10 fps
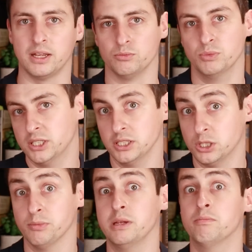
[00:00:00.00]
and we see
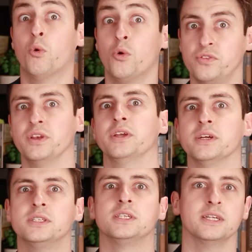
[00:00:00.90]
so many more
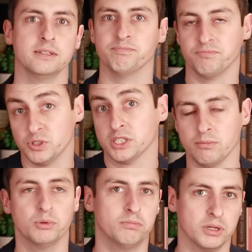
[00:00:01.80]
vineyards in, for
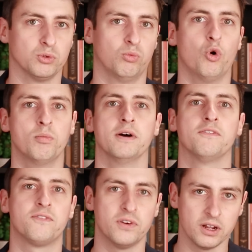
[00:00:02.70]
example, much warmer
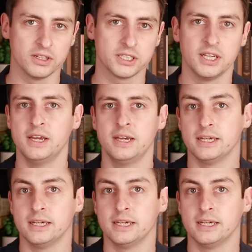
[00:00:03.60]
France,